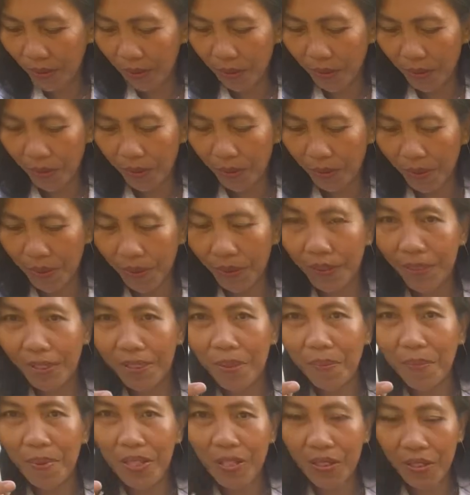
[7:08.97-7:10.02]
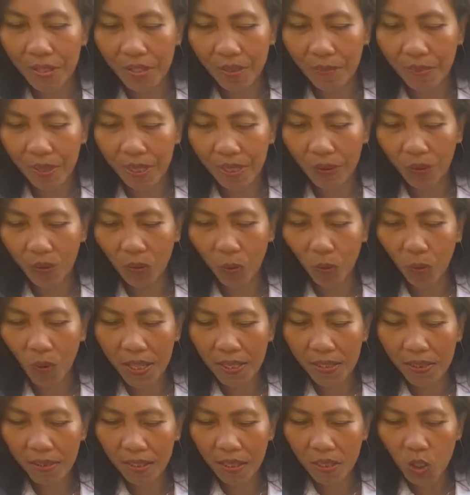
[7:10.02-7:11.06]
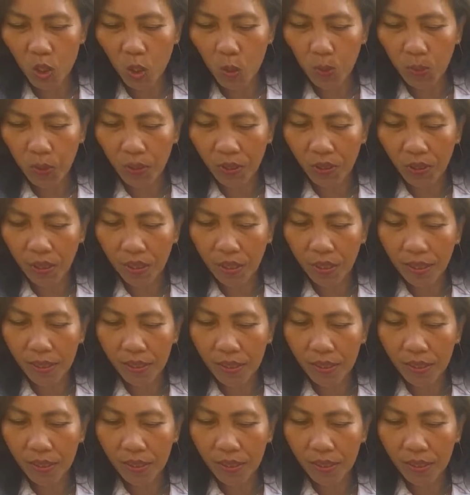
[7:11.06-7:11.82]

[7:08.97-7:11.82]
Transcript: do the measurement. 1 teaspoon.